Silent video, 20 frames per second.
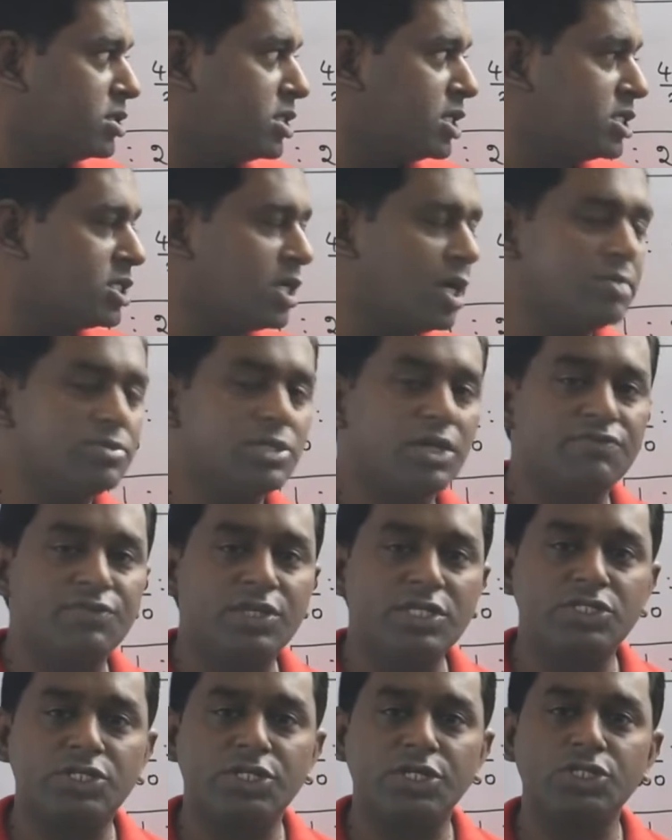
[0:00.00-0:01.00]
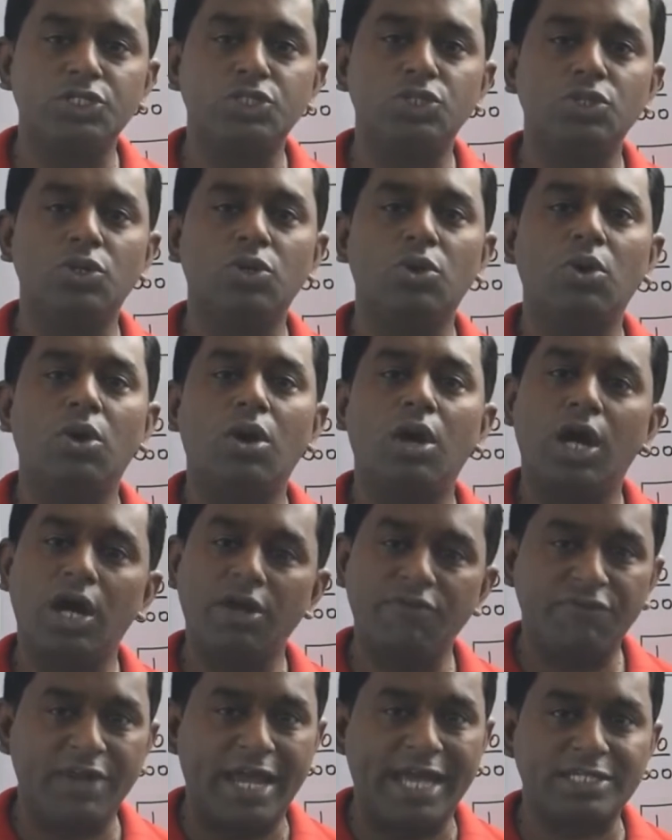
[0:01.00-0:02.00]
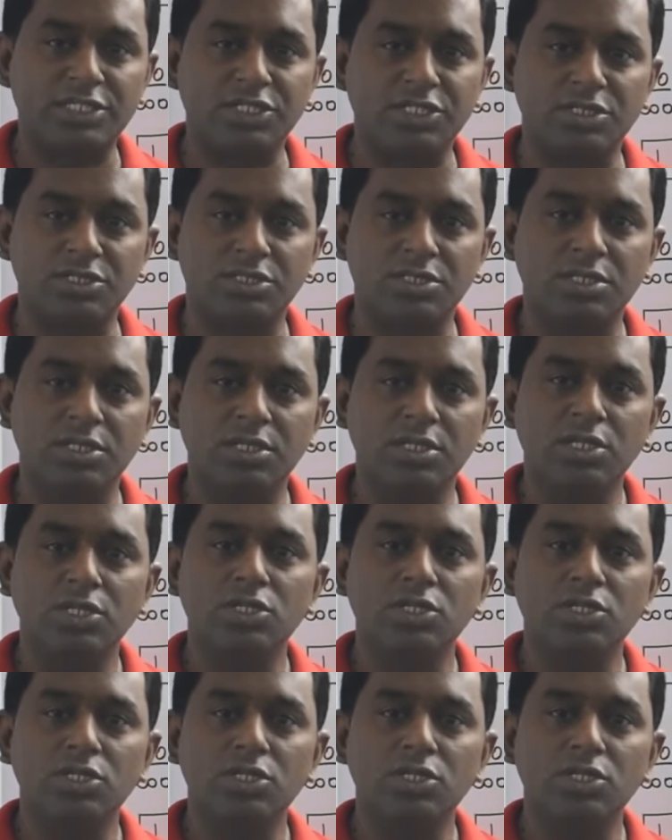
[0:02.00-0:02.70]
the terms of this ratio are fractions.